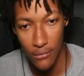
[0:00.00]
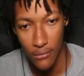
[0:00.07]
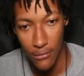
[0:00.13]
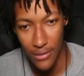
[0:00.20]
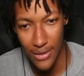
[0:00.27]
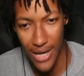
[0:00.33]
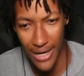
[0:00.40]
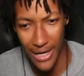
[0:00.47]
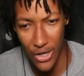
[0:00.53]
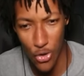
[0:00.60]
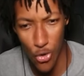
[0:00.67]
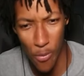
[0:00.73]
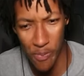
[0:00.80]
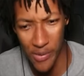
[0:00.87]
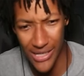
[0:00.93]
Got a new
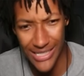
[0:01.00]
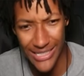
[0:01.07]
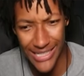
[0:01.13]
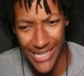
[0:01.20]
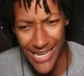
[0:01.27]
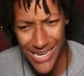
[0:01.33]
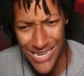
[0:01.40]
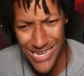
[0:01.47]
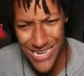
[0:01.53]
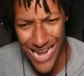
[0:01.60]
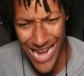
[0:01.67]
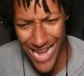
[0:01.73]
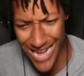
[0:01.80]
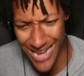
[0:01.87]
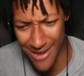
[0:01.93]
P C?
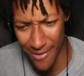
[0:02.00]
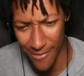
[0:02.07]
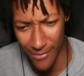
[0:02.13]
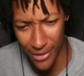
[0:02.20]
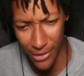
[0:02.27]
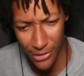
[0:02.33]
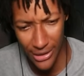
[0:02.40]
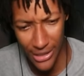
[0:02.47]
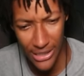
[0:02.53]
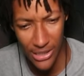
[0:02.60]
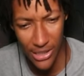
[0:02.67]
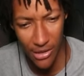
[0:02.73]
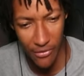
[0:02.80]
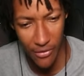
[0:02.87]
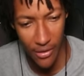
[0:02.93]
Damn! It looks like a
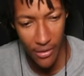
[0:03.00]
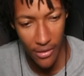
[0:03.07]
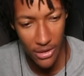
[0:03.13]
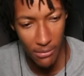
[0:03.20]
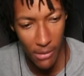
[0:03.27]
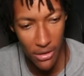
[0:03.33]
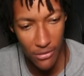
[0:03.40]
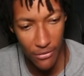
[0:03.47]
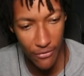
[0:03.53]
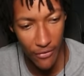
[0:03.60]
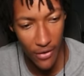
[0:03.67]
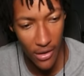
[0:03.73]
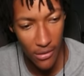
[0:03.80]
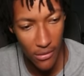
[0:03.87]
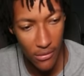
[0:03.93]
generator is about to
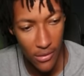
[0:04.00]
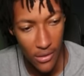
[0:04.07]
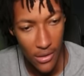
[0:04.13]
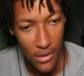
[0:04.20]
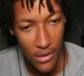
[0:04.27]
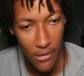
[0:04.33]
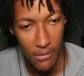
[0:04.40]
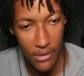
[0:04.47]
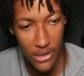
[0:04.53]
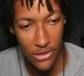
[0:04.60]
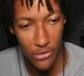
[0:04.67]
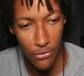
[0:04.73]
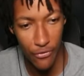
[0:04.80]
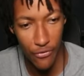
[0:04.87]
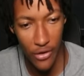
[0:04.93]
fail, but it's still
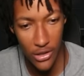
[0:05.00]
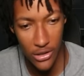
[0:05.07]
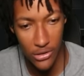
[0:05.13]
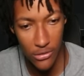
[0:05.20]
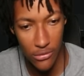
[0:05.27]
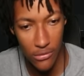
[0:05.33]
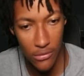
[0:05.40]
functional.